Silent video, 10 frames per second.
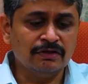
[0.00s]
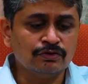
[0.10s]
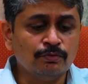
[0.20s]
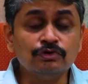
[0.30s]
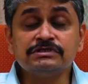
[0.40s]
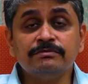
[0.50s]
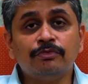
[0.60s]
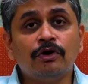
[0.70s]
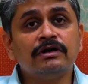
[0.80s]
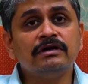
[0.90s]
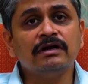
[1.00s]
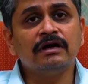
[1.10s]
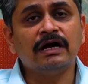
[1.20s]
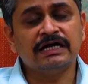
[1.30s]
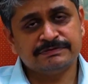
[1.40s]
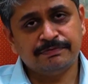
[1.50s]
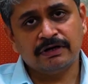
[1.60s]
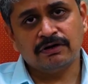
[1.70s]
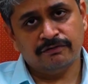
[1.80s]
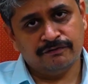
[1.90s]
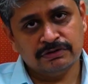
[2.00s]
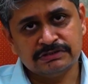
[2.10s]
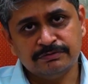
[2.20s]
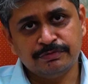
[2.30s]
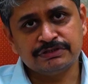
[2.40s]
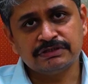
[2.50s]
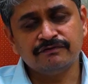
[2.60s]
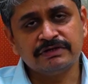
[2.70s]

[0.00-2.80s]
The most important aspect of constipation,